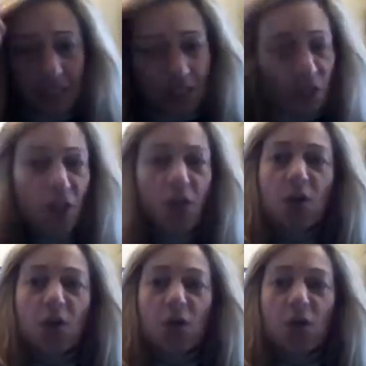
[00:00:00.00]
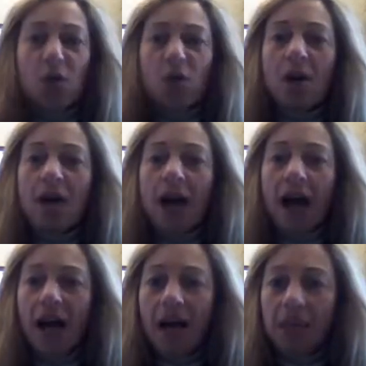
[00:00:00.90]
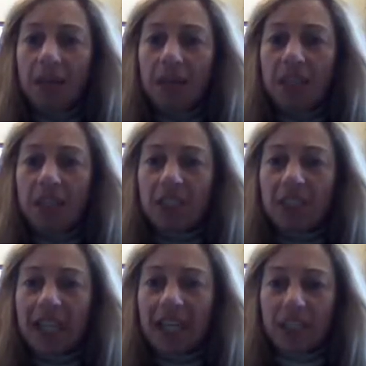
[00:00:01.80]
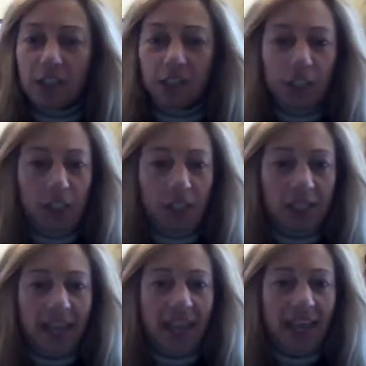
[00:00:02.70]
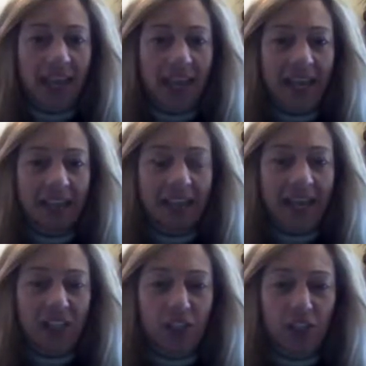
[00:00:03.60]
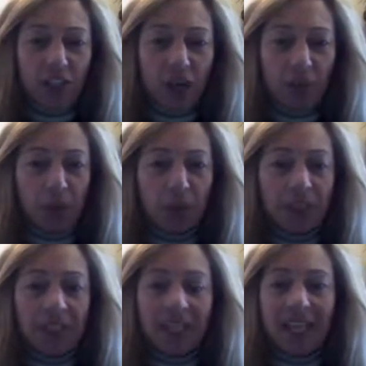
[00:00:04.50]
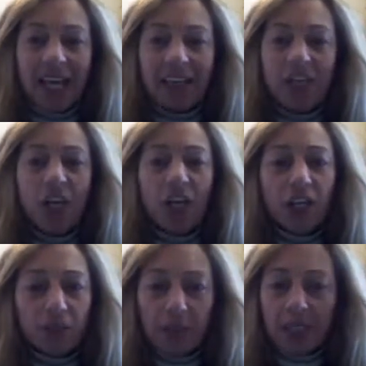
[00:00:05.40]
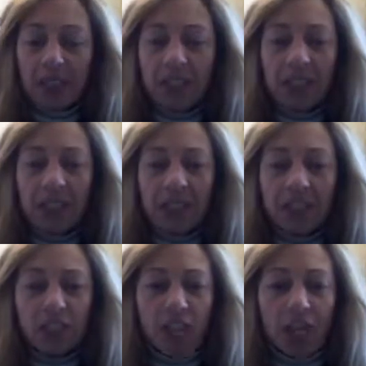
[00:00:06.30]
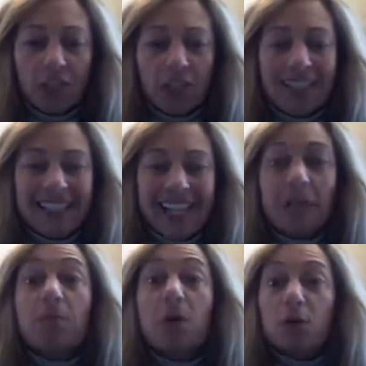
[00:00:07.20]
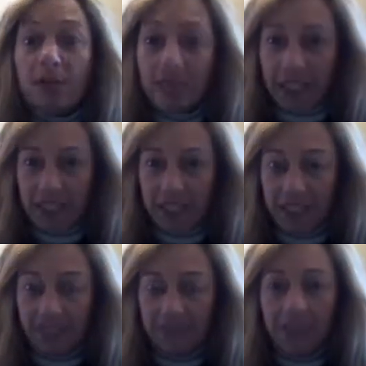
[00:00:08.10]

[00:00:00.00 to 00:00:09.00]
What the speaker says: And so I'm going to just take a look. And Angie Shaw posted that her biggest challenge is staying motivated.